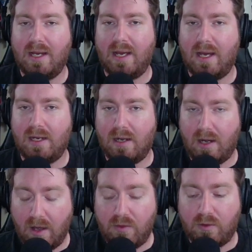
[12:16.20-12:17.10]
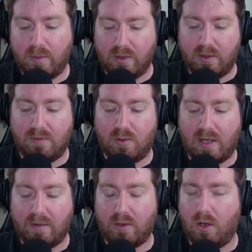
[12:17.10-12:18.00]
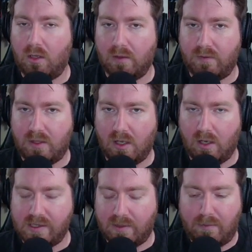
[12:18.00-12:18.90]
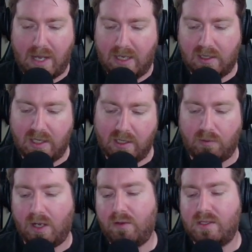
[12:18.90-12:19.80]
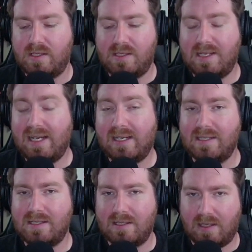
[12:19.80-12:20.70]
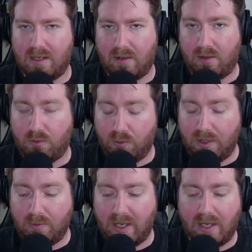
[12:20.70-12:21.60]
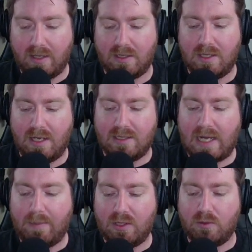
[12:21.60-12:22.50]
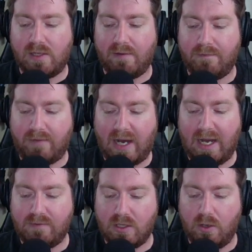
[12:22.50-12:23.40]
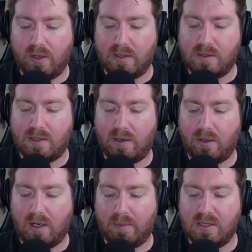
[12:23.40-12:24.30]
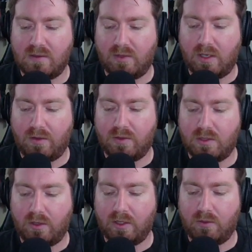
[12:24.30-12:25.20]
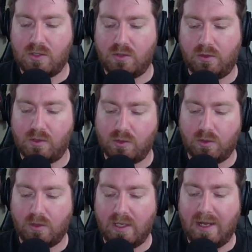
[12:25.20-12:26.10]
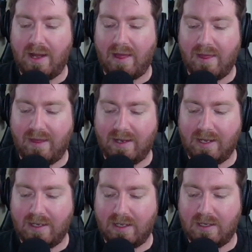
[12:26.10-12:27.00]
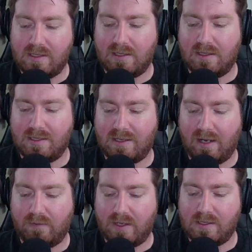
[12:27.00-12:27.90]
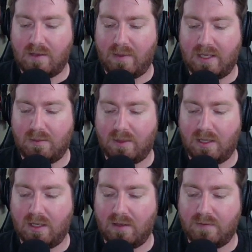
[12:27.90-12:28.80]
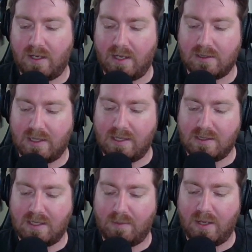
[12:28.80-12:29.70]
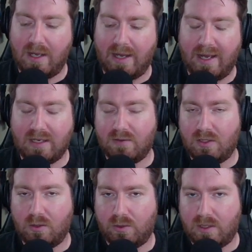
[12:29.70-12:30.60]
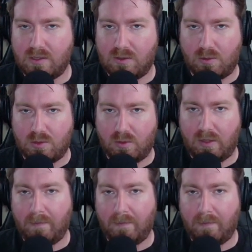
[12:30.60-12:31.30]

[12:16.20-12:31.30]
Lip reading: And another ability, if you have all of the awesome mana laying around, is 6 and 3 red. Tap it, create 5 tokens that are copies of another target creature you control. They gain haste. Sacrifice them at the beginning of the next end step, activate only as a sorcery.